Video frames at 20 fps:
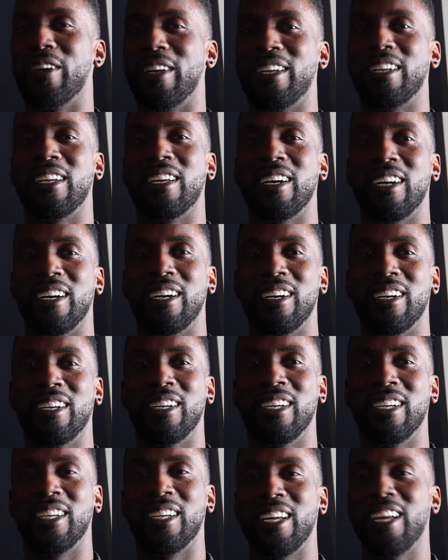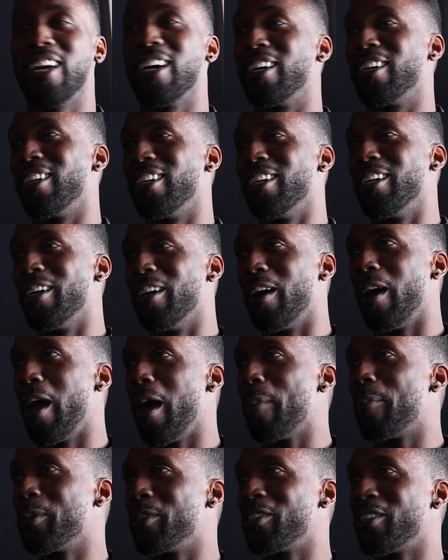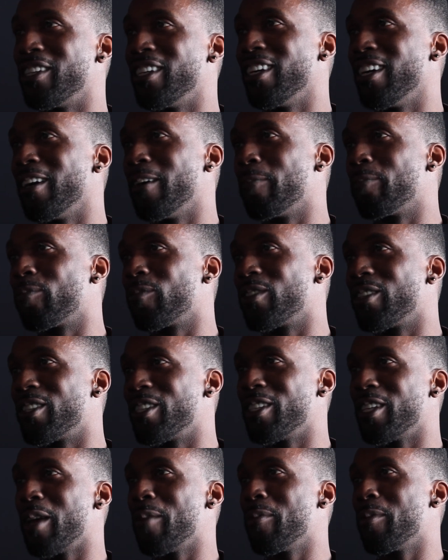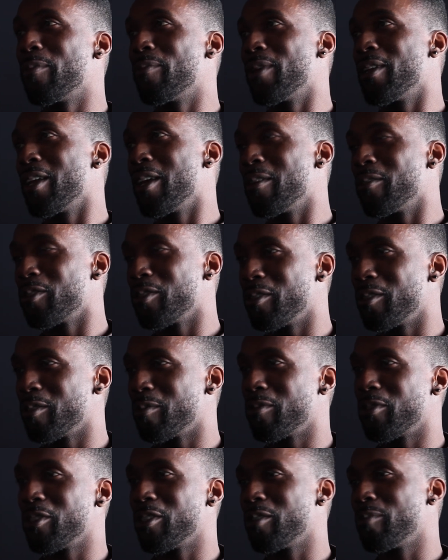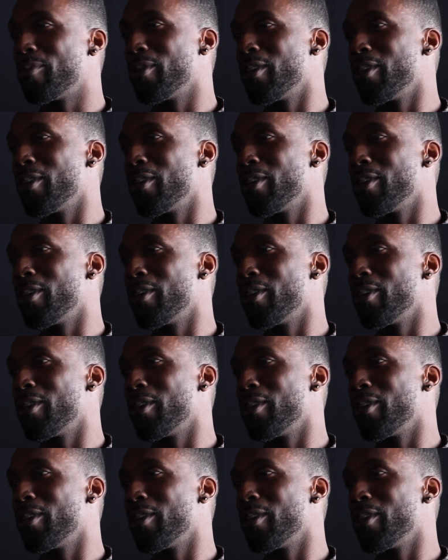and happy she's able to been in. She's